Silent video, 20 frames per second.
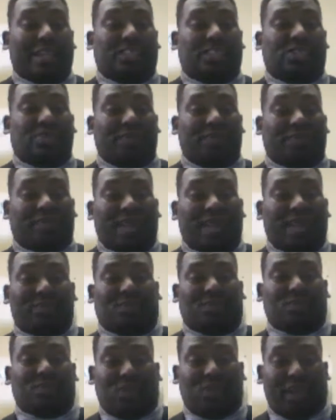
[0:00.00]
at least 3
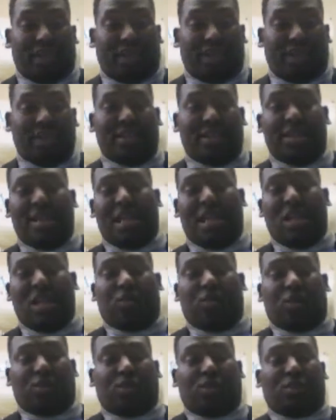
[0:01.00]
times a week,
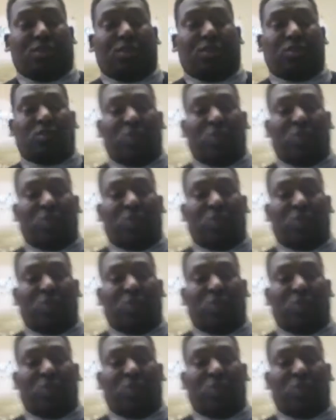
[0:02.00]
whether you